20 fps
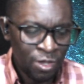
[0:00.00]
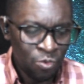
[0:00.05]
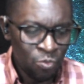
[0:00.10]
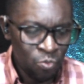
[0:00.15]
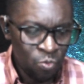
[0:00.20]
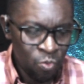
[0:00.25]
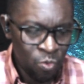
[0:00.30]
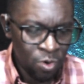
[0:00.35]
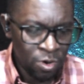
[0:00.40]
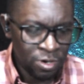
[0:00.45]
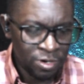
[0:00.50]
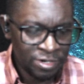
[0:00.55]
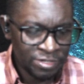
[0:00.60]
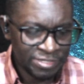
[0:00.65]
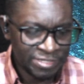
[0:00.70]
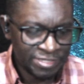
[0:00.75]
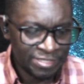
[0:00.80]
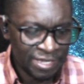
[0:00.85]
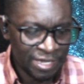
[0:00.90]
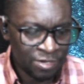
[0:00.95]

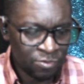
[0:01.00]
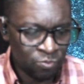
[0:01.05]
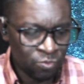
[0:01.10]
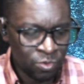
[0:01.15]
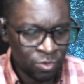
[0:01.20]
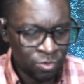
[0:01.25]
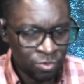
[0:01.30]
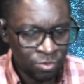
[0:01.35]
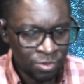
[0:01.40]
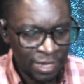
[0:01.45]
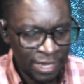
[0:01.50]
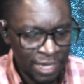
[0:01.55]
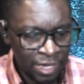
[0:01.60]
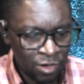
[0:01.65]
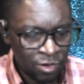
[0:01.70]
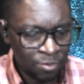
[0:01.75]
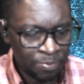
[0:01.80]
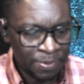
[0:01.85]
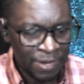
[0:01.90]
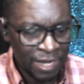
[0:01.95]
Words that will
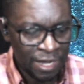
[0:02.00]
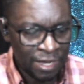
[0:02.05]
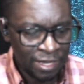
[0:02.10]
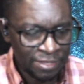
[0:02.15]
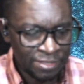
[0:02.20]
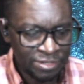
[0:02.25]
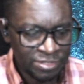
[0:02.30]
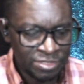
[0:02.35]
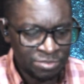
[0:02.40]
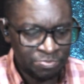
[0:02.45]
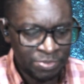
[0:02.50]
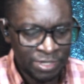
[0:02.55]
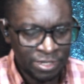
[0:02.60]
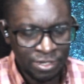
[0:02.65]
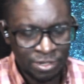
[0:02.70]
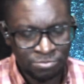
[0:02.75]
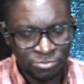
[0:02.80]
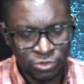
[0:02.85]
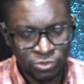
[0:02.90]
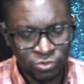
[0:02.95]
help others
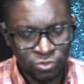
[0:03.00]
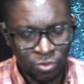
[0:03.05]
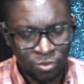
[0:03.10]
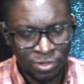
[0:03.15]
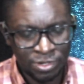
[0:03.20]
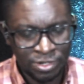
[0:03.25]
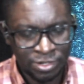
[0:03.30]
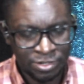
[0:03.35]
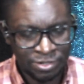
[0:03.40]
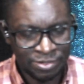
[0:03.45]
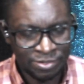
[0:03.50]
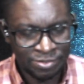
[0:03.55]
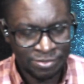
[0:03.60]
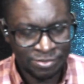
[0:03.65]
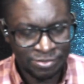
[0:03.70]
become stronger.